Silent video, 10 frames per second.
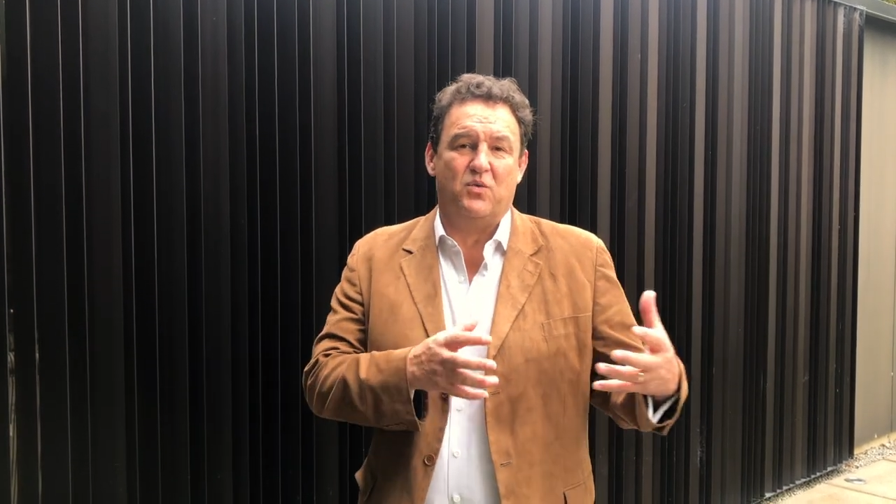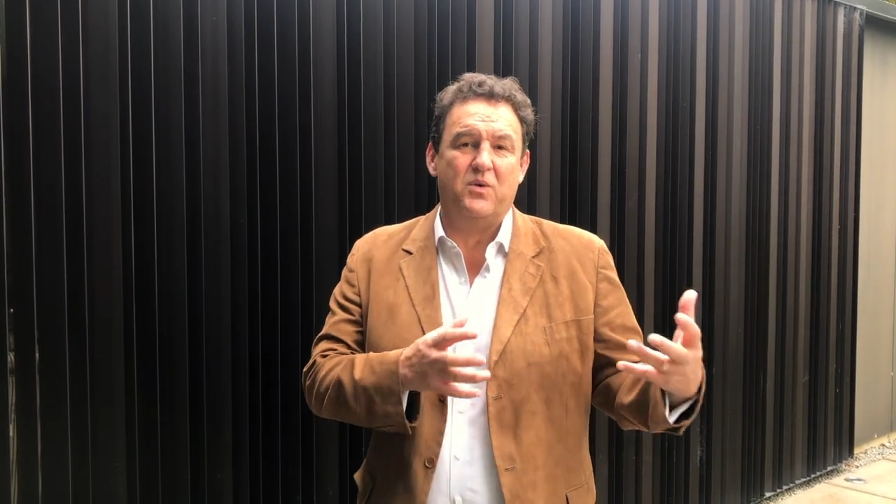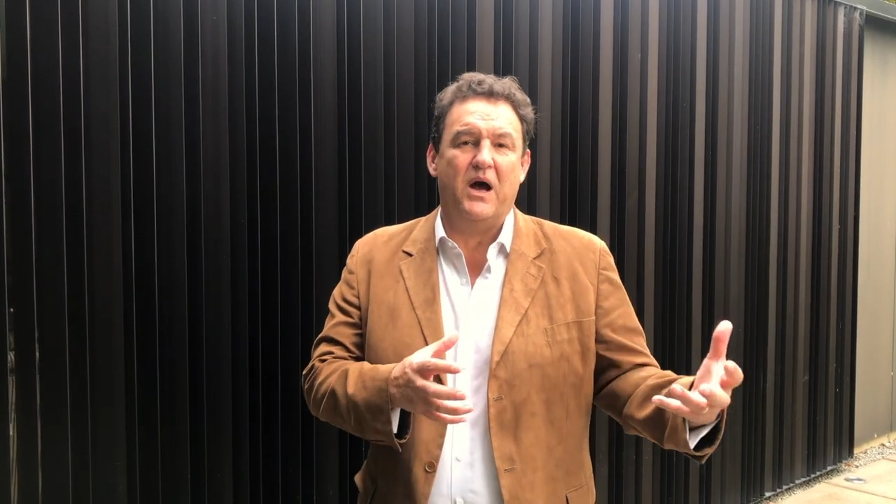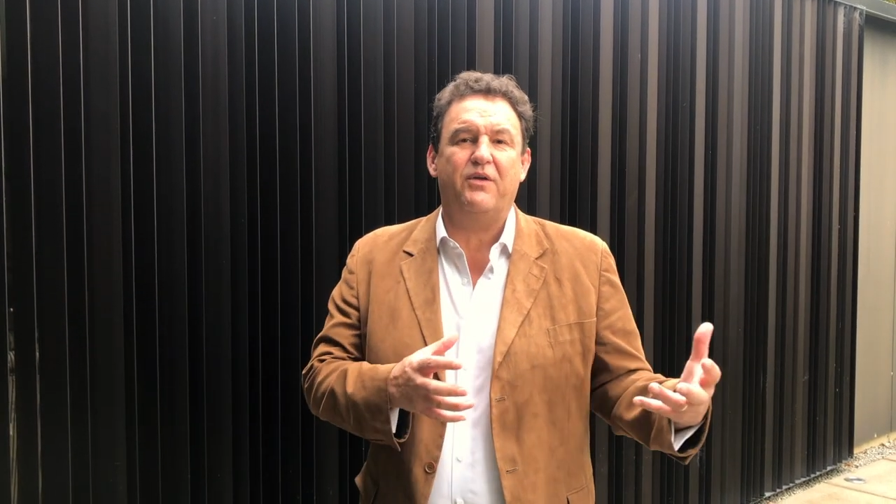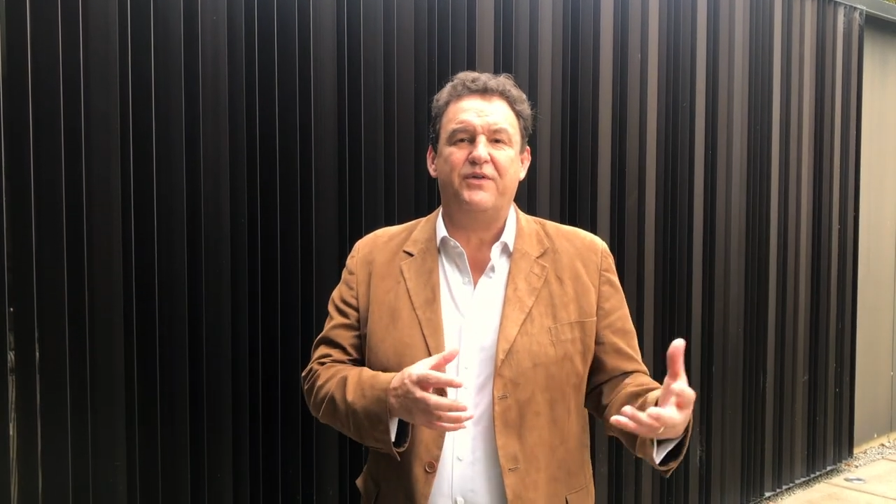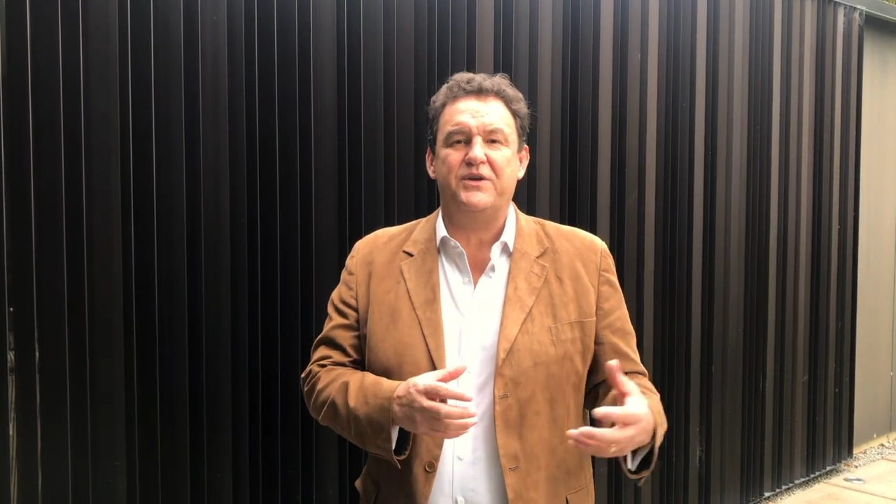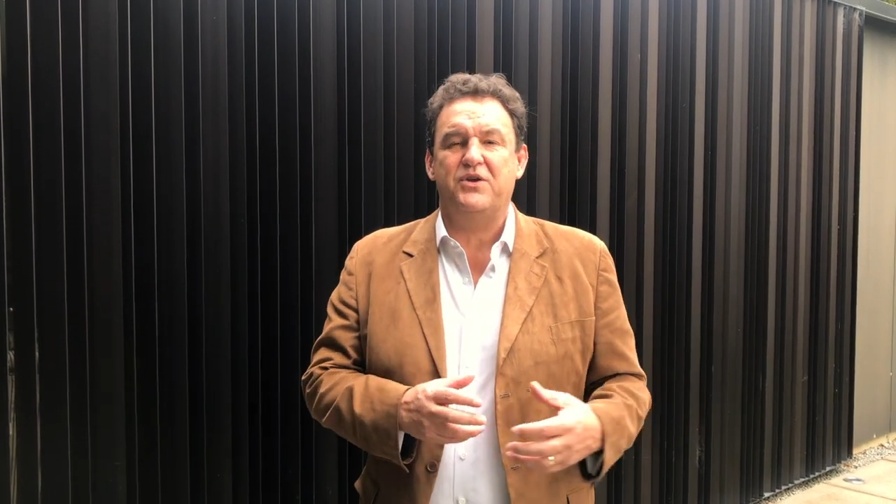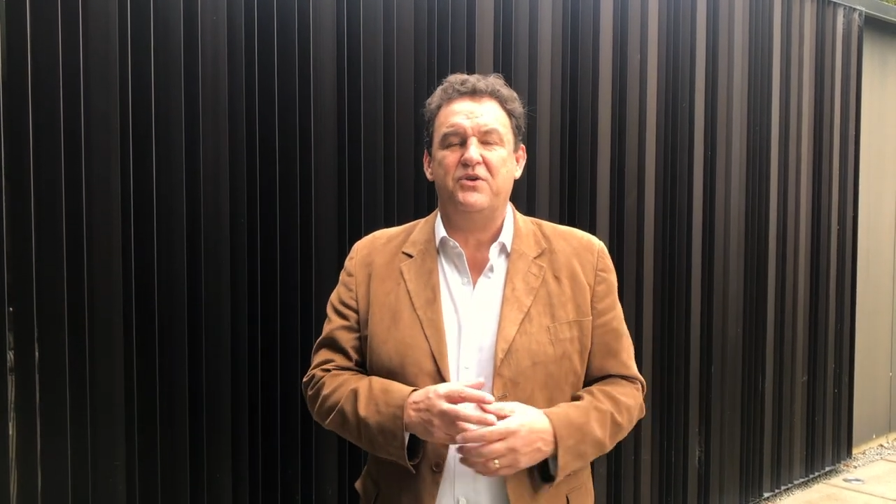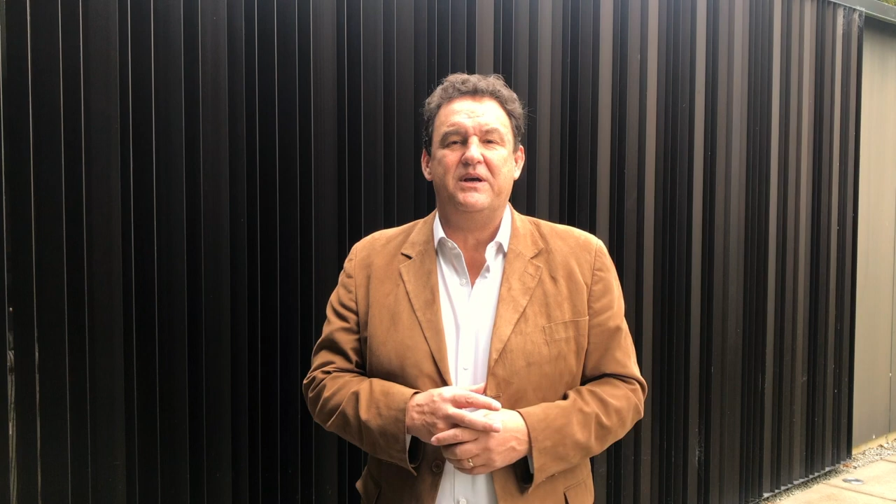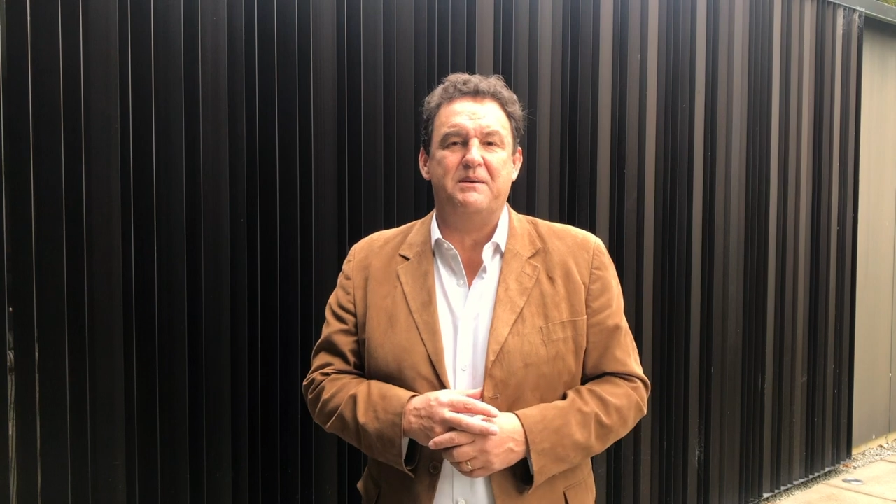wealth that
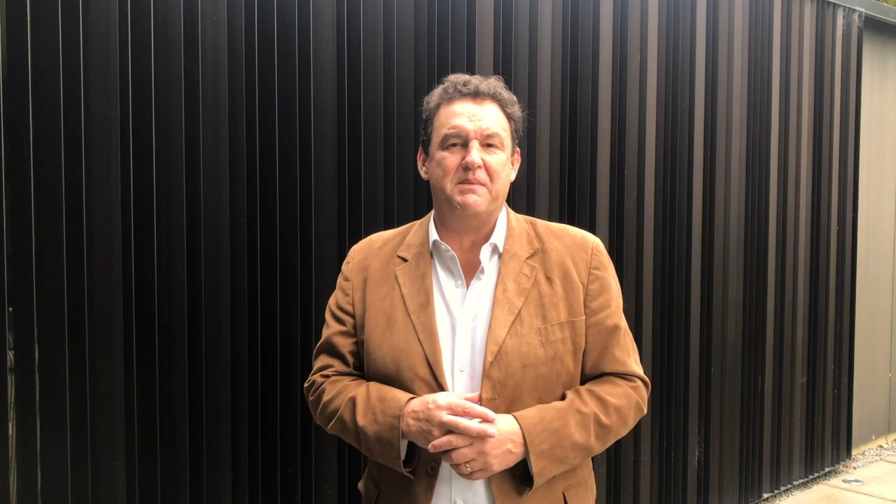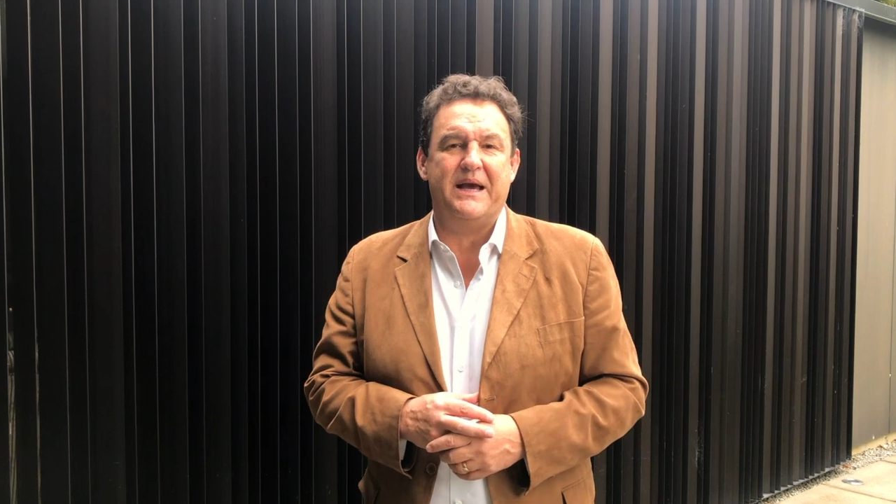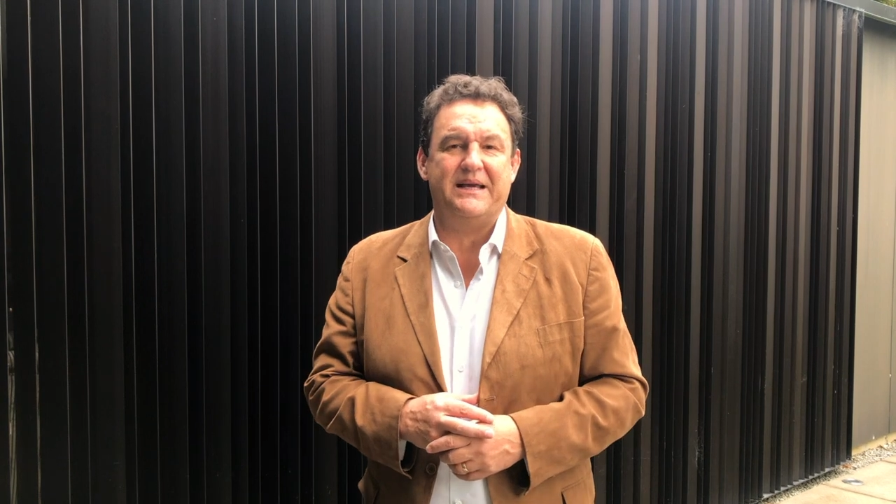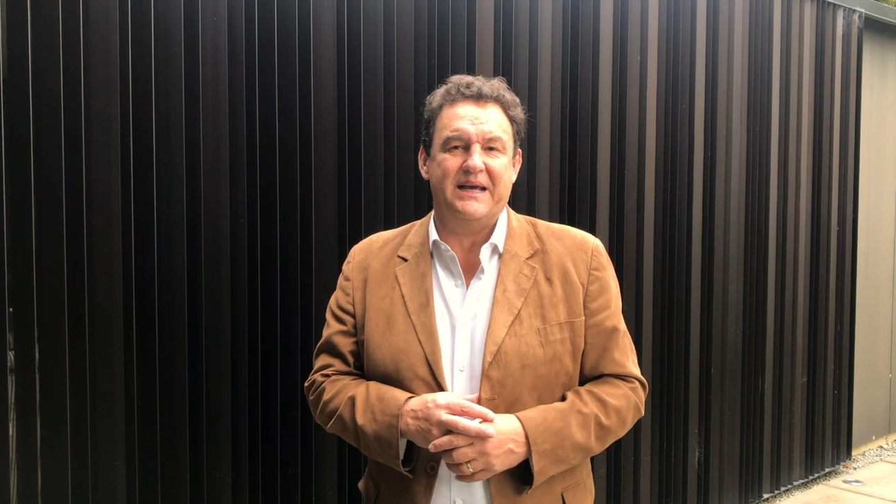you can make